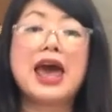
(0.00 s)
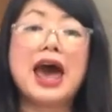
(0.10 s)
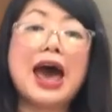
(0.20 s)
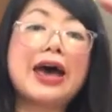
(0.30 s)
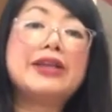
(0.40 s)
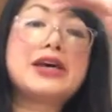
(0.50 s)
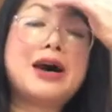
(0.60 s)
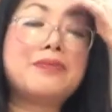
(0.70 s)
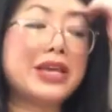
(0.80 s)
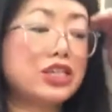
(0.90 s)
And
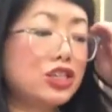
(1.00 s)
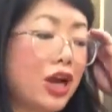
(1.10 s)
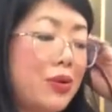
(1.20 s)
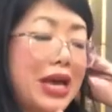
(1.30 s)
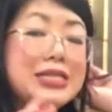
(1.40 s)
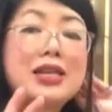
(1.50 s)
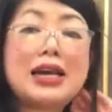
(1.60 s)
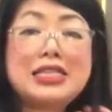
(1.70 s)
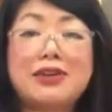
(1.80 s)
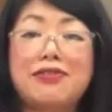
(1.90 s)
um, this show is
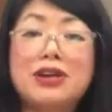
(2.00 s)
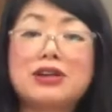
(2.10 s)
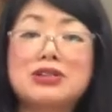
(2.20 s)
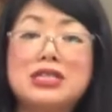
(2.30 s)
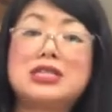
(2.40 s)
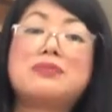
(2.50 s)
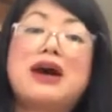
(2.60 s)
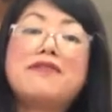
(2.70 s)
slightly different because this is my